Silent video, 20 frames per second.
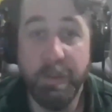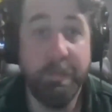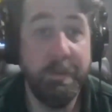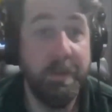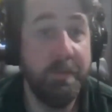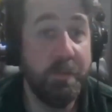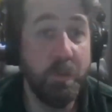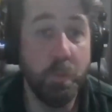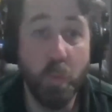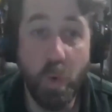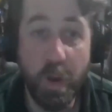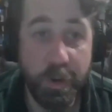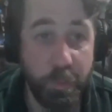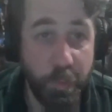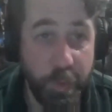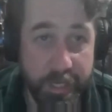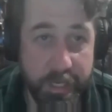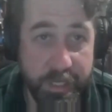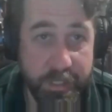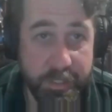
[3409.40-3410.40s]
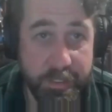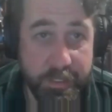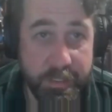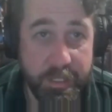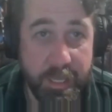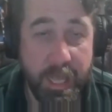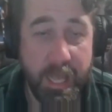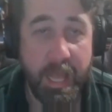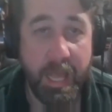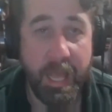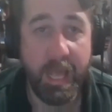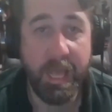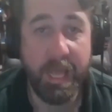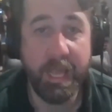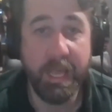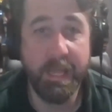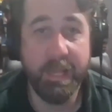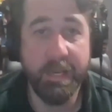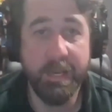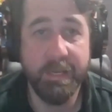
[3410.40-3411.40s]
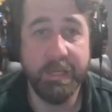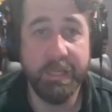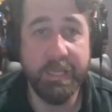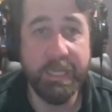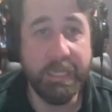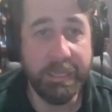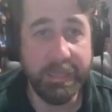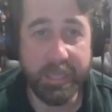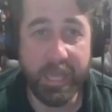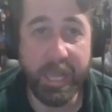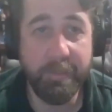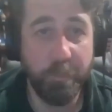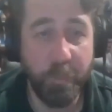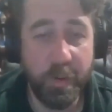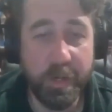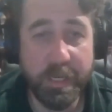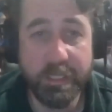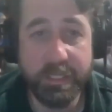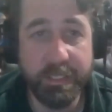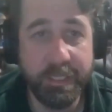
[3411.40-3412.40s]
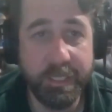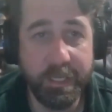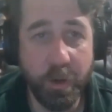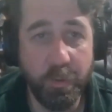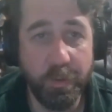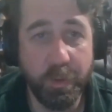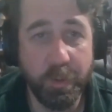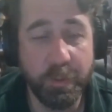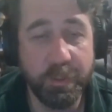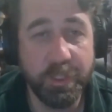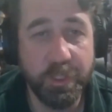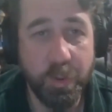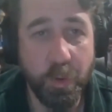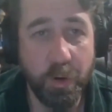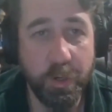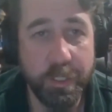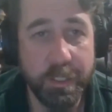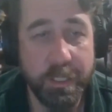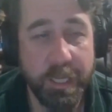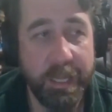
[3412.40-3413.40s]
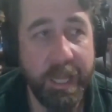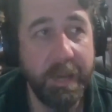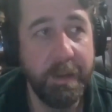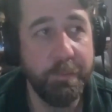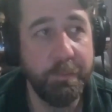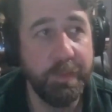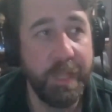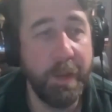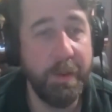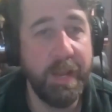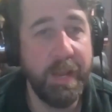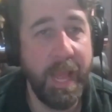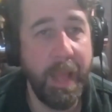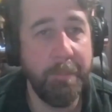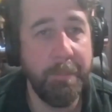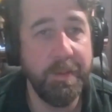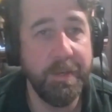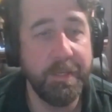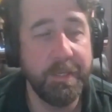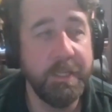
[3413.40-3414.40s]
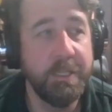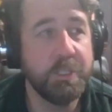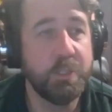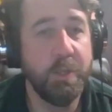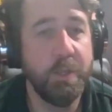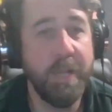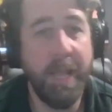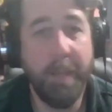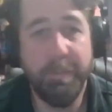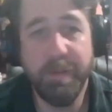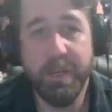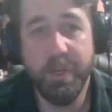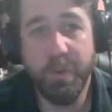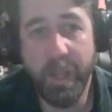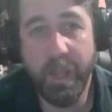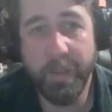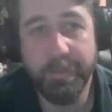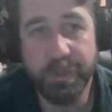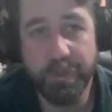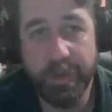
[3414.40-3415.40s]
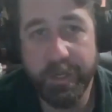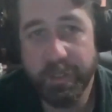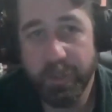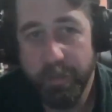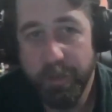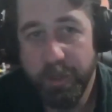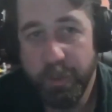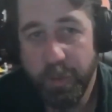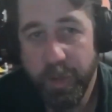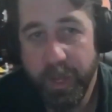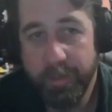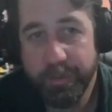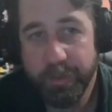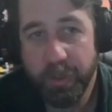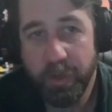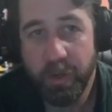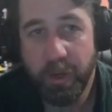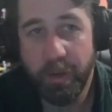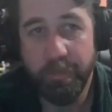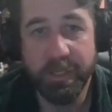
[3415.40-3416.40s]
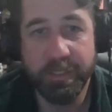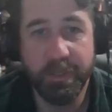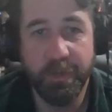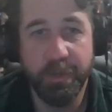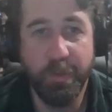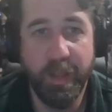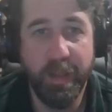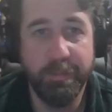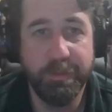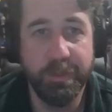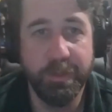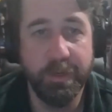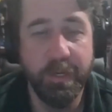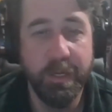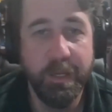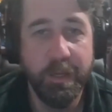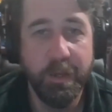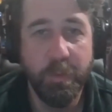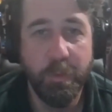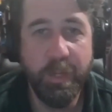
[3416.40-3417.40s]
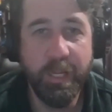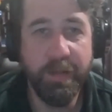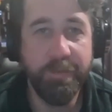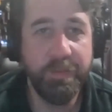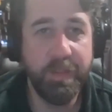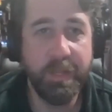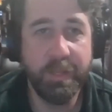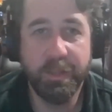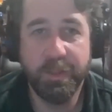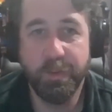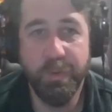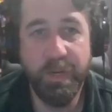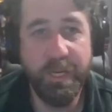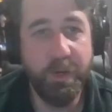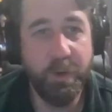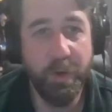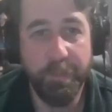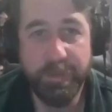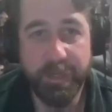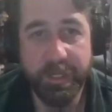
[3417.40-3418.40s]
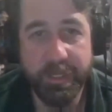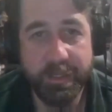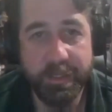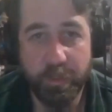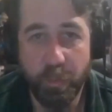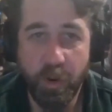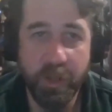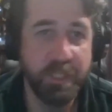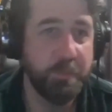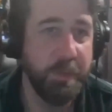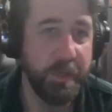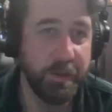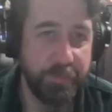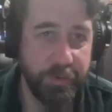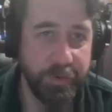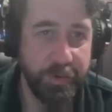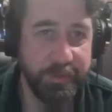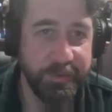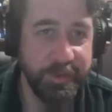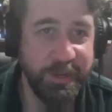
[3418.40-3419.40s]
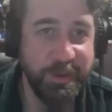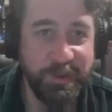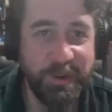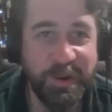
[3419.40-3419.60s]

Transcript: maybe even one witness and that witness is the only real source and that that would happen so that happened in new hampshire right so i'm in new hampshire i'll, I'll bust on new hampshire we have like three cryptids. One's Bigfoot,